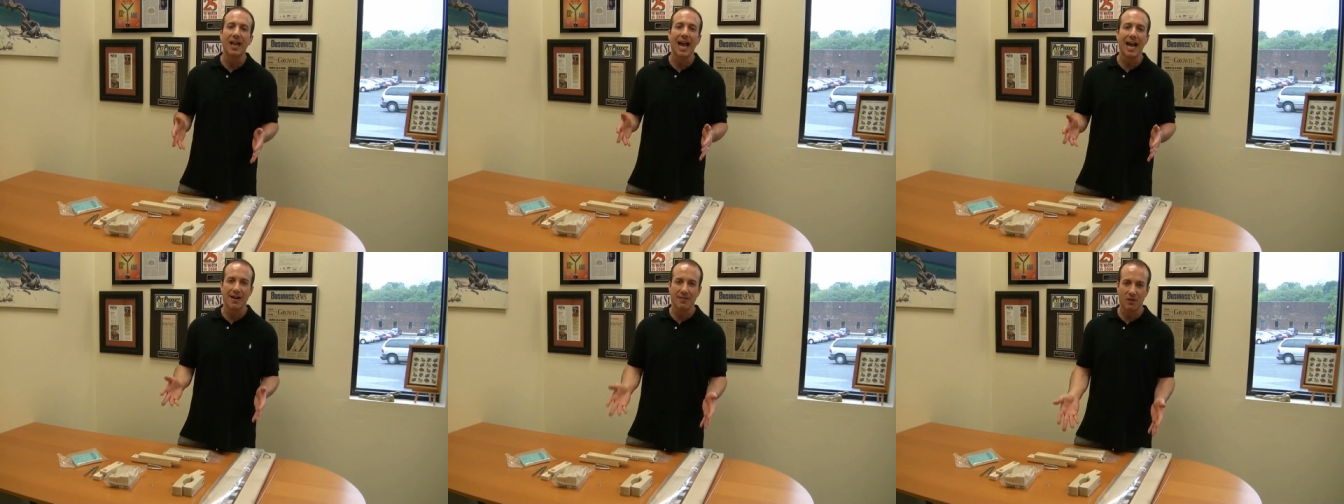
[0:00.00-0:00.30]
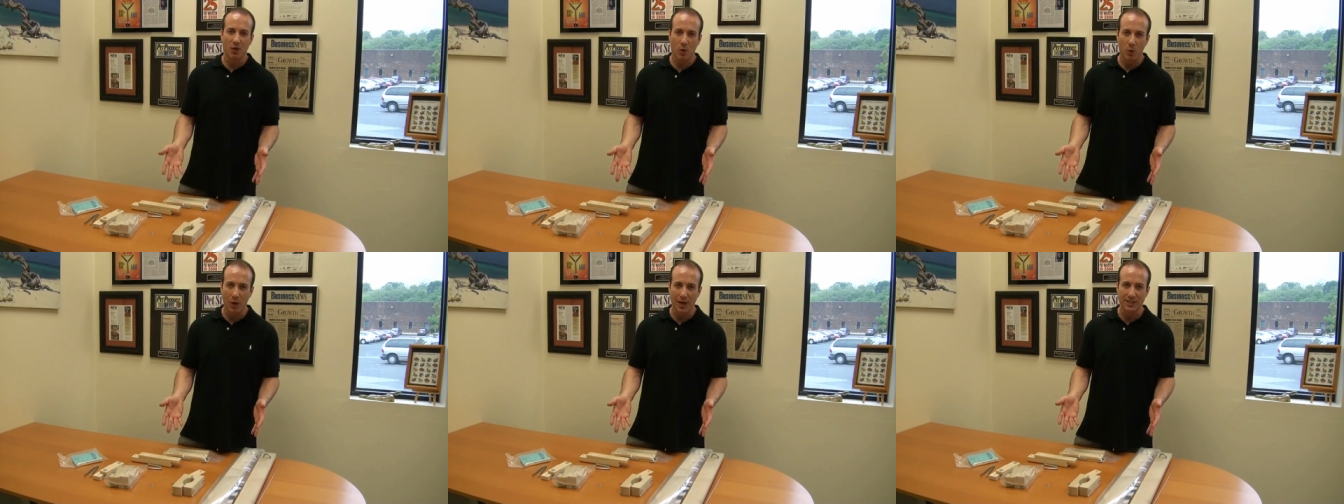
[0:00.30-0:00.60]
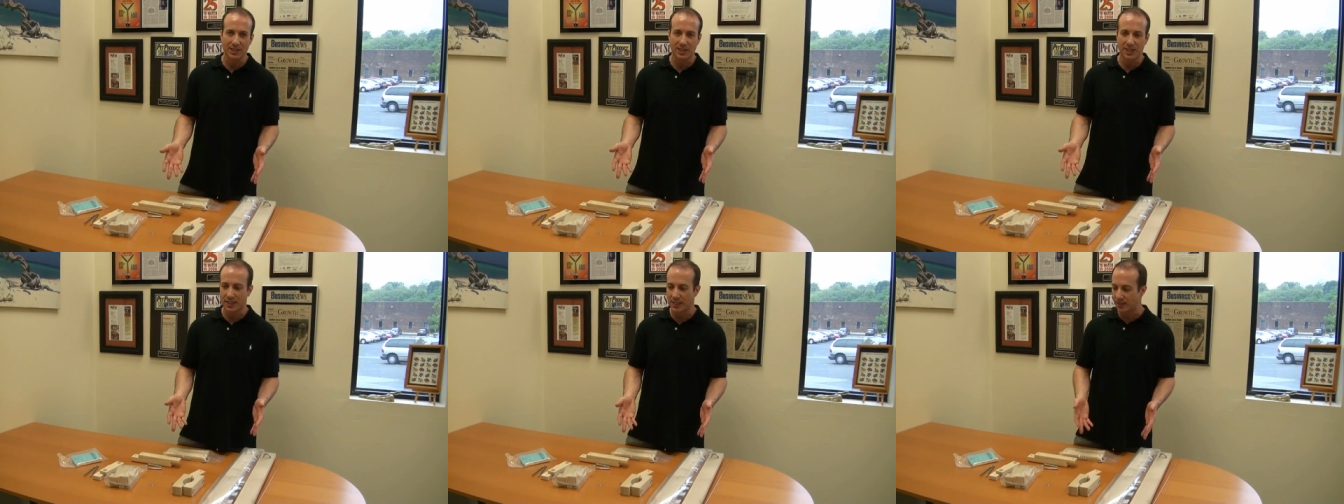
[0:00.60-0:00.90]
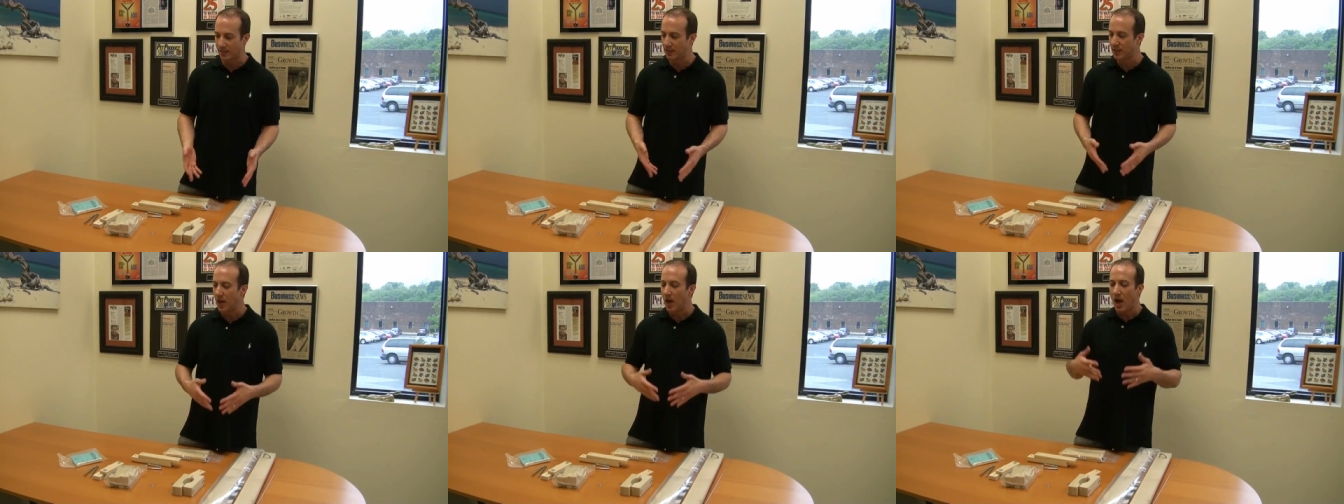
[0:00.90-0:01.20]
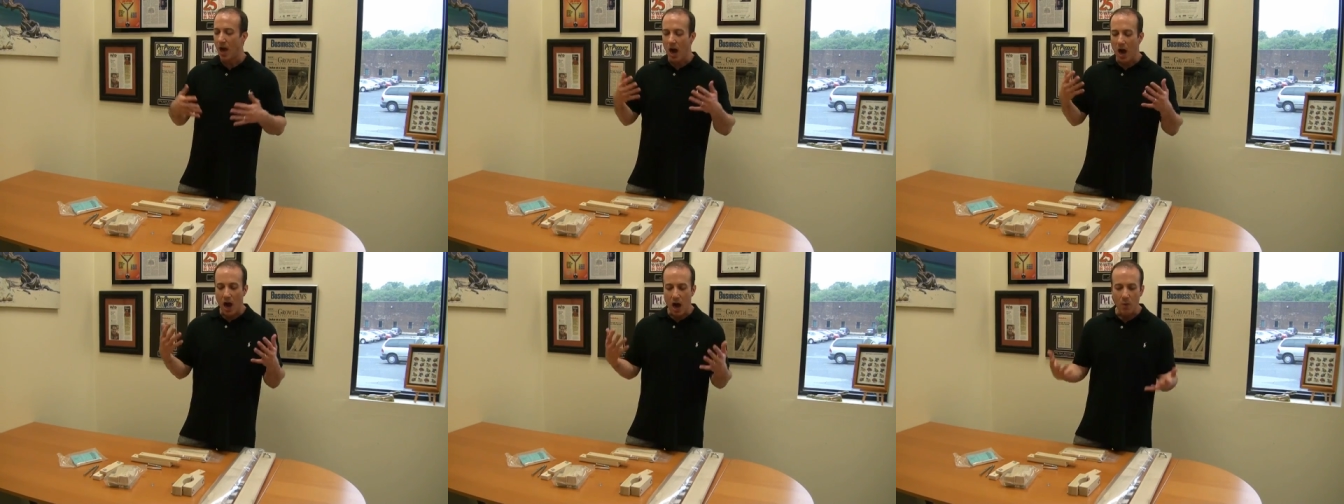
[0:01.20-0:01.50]
have questions
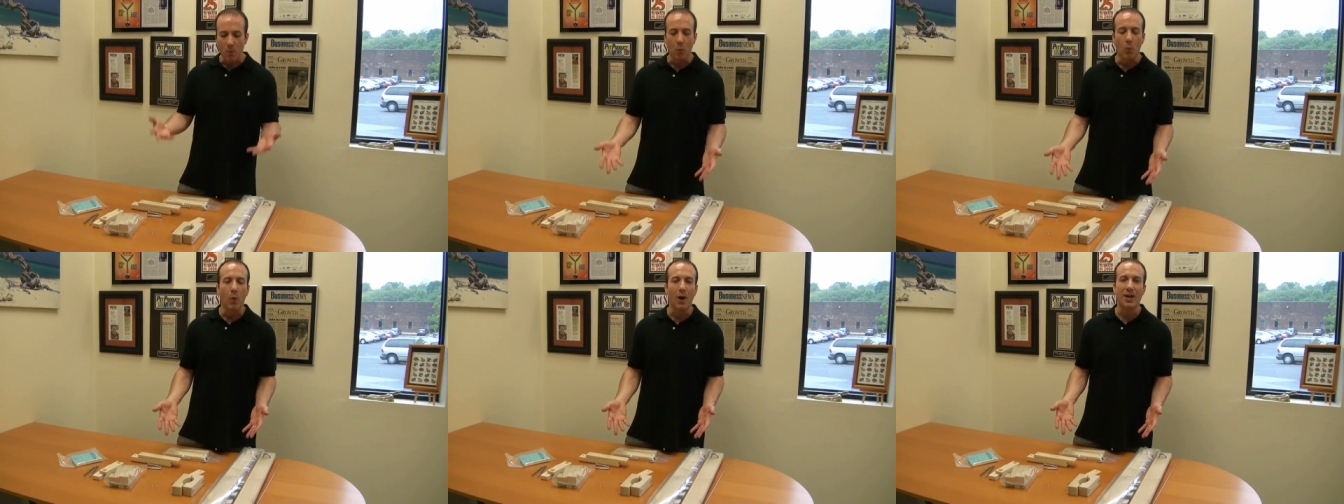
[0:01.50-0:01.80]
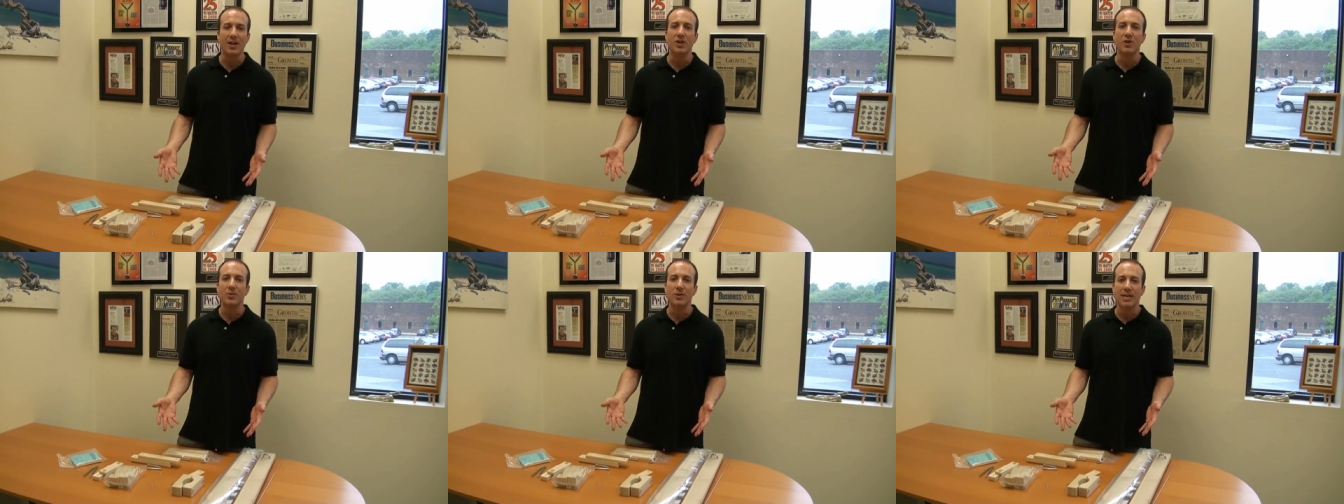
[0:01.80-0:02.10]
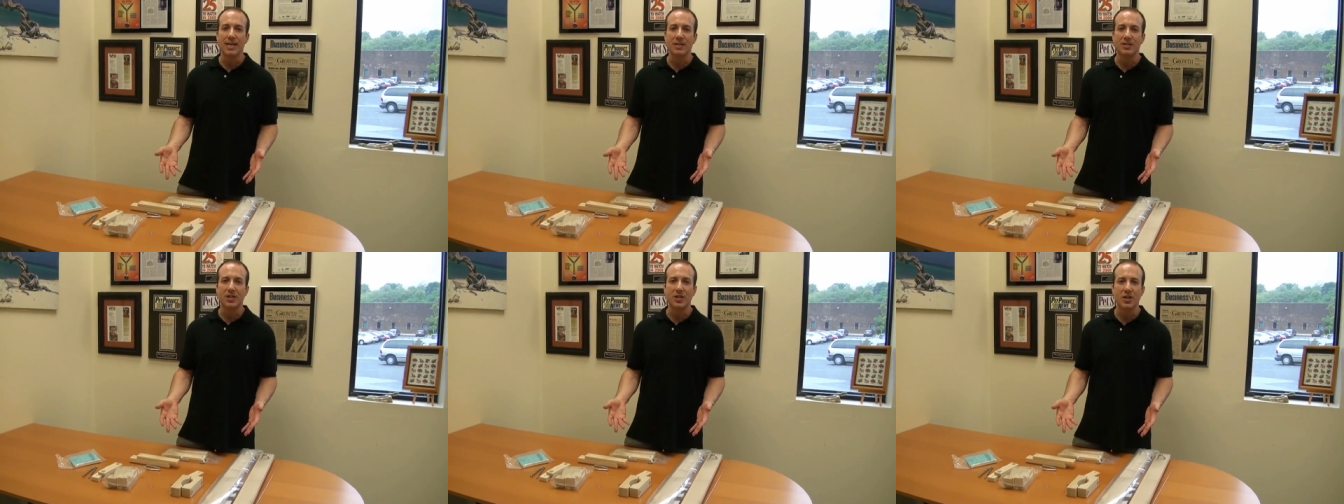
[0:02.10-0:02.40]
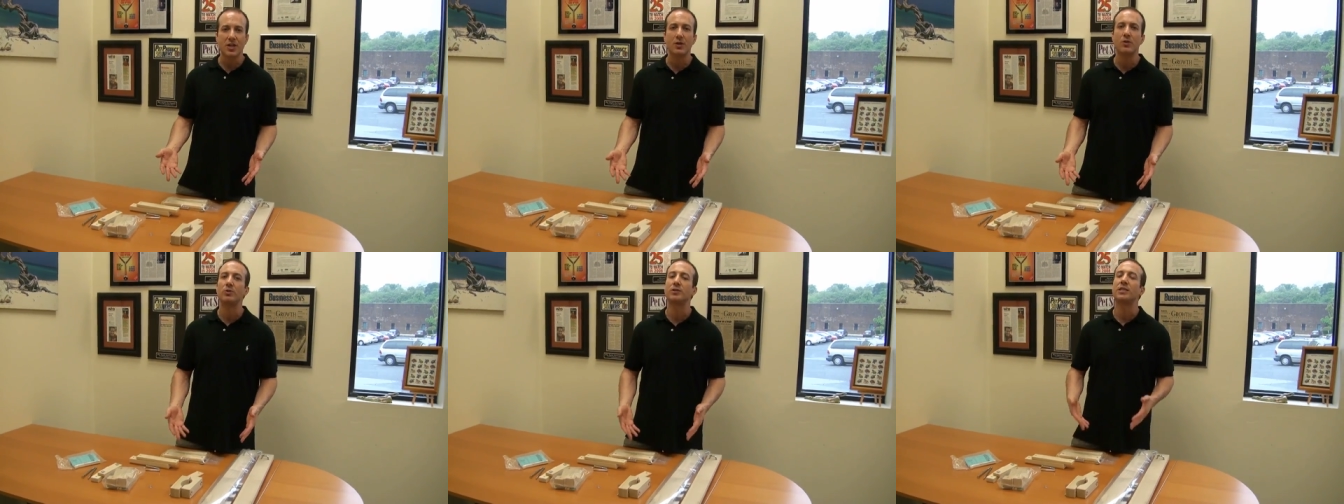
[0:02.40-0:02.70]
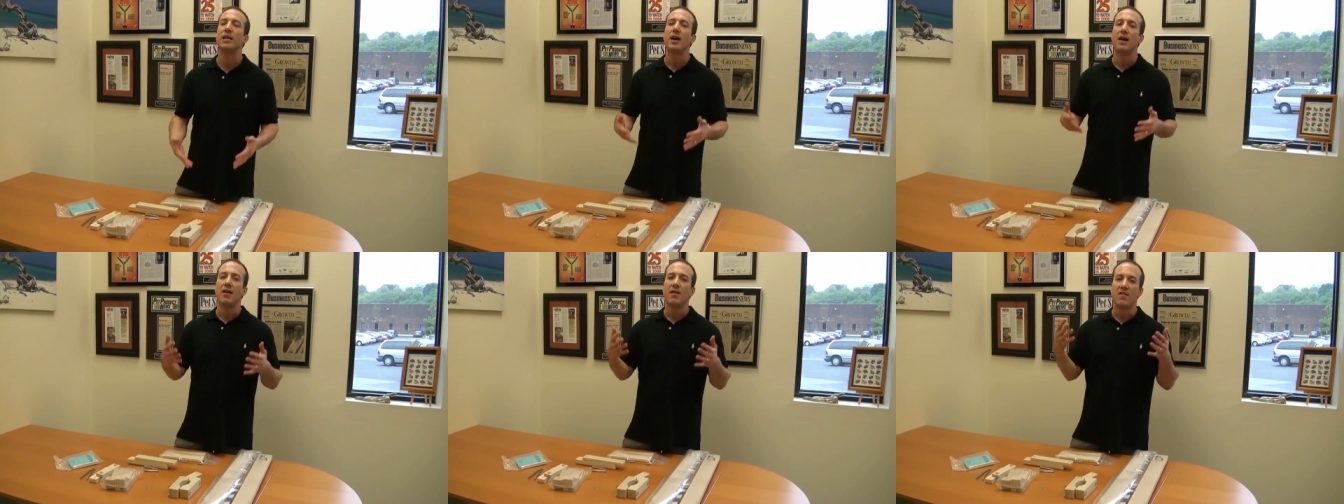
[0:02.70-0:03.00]
on what you need to
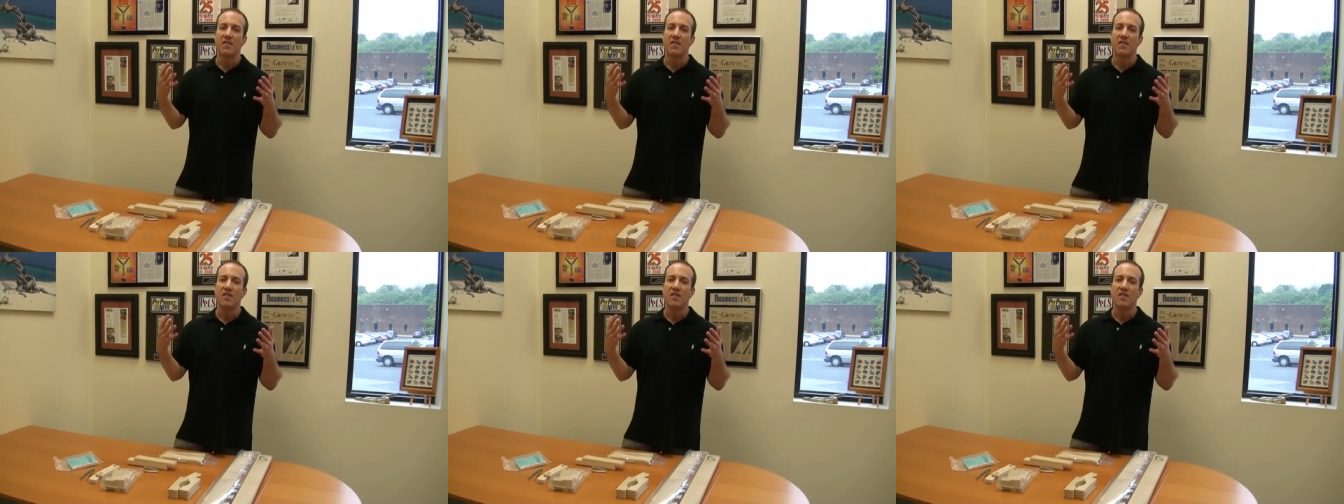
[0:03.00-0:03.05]
use,